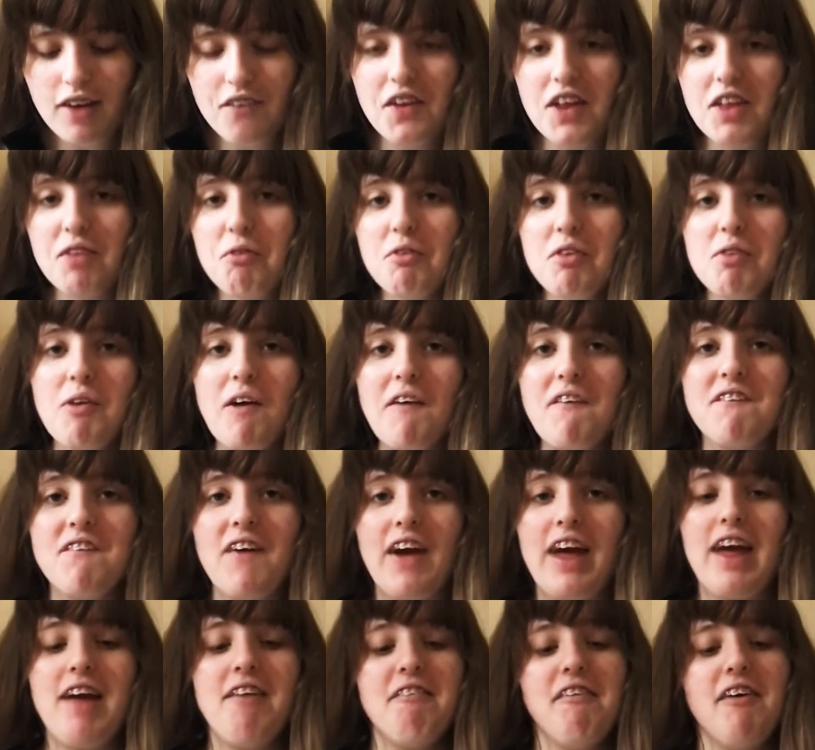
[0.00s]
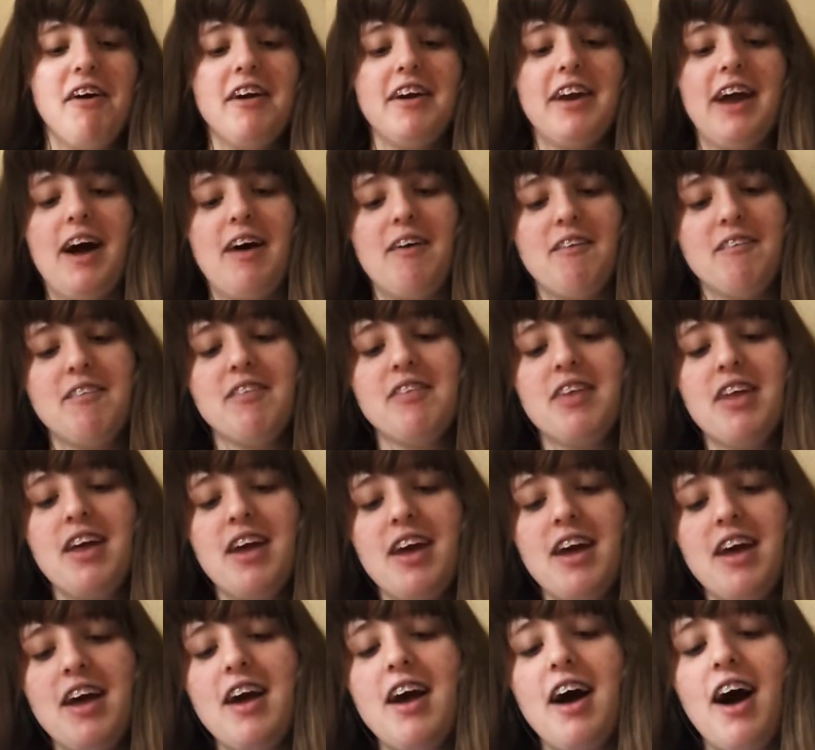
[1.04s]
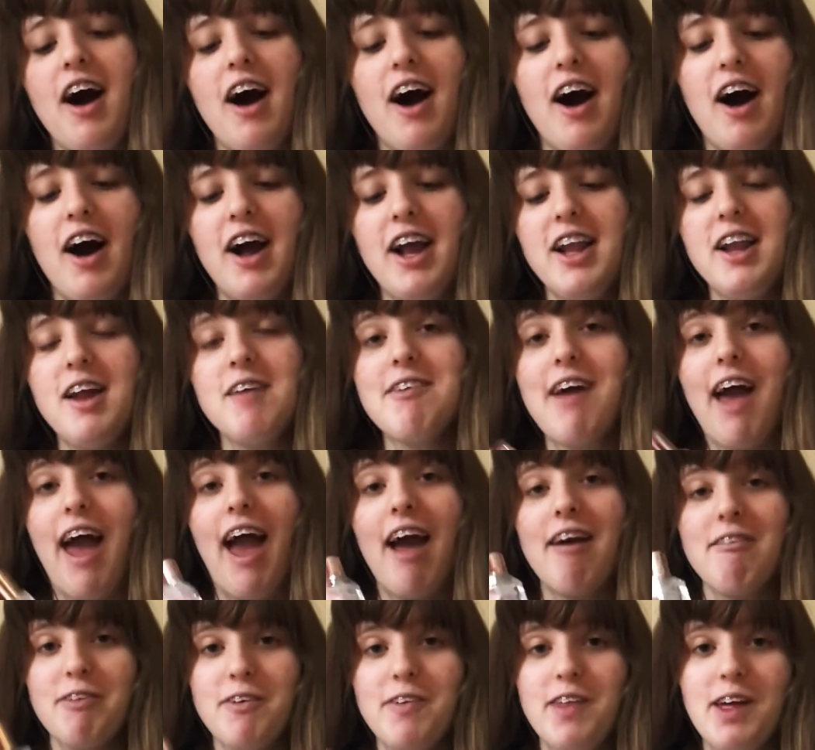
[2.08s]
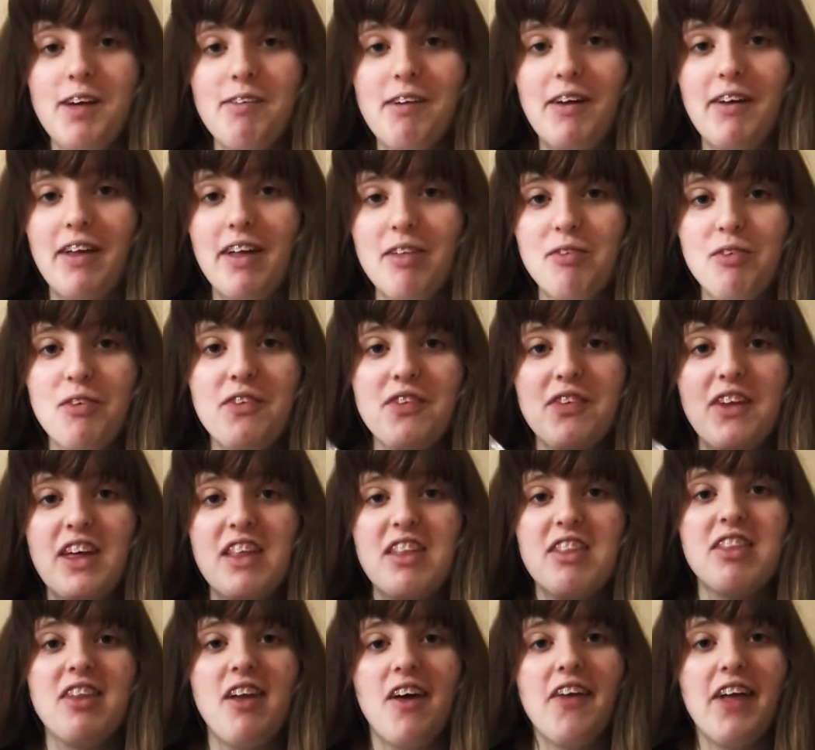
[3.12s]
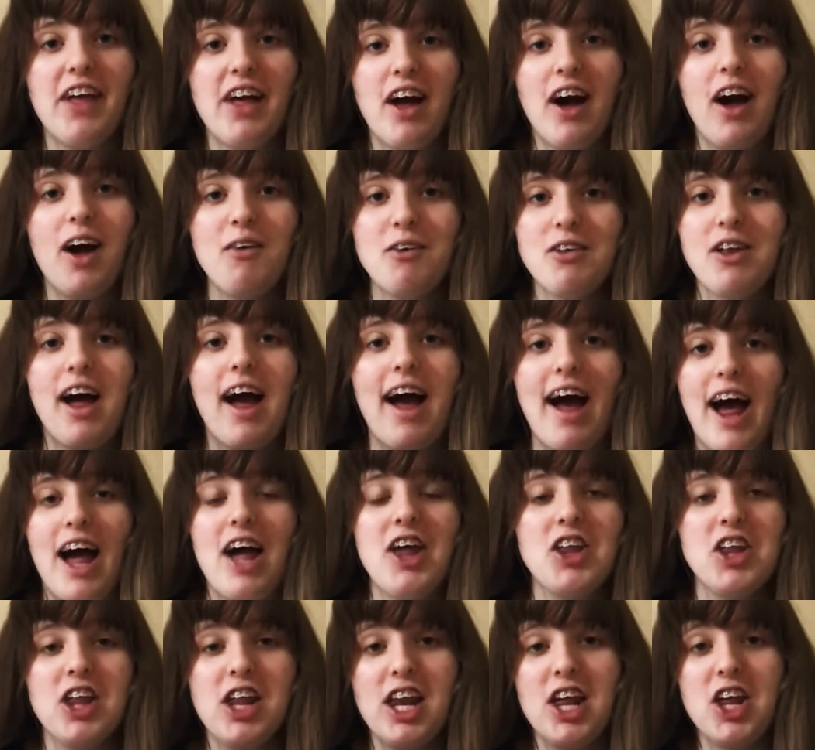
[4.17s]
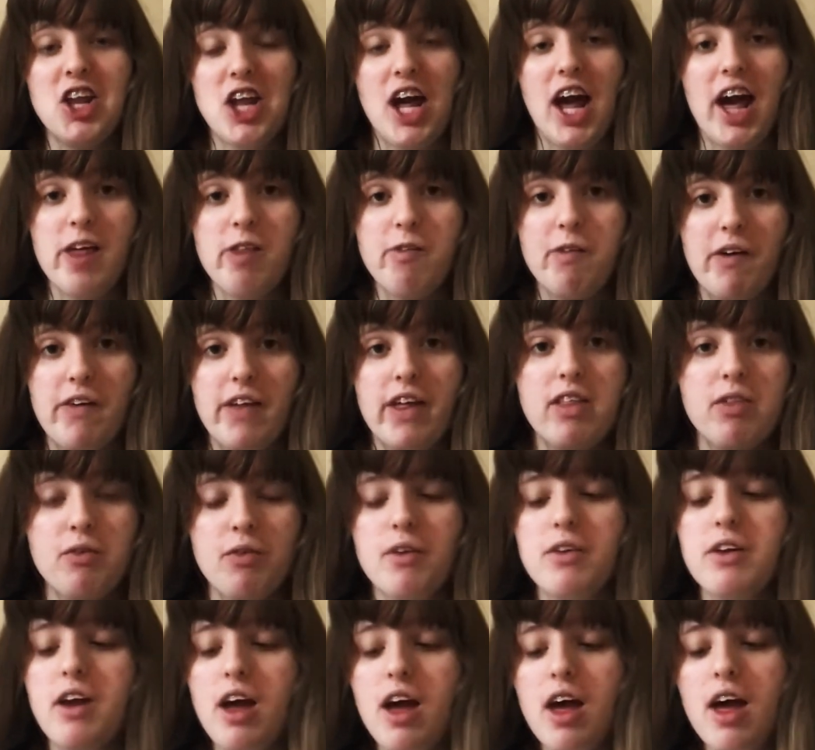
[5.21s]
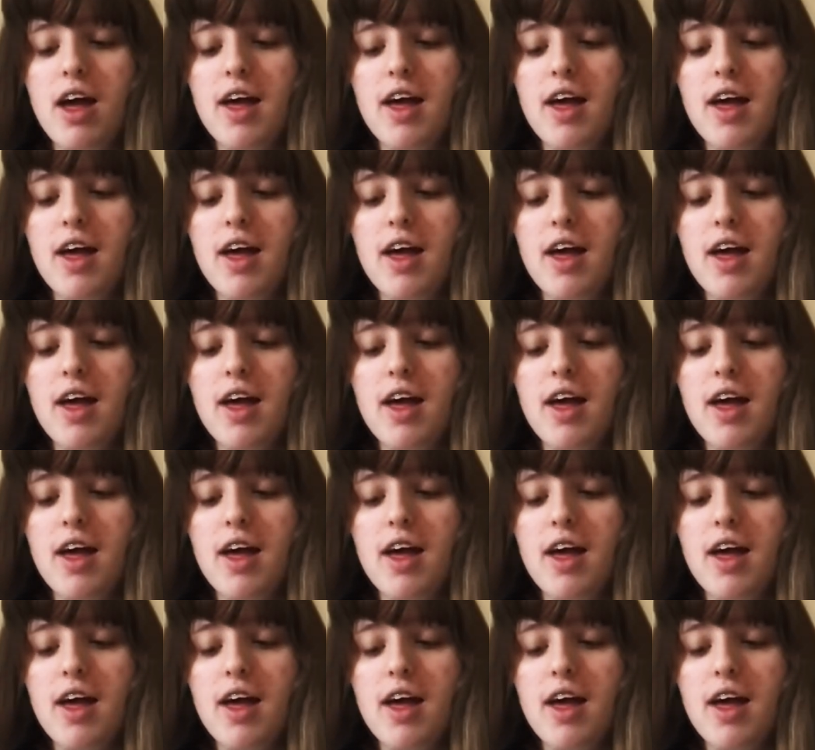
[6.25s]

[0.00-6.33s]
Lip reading: This one's my favourite. Now, I love everything about this one. There's nothing I would actually change about this one.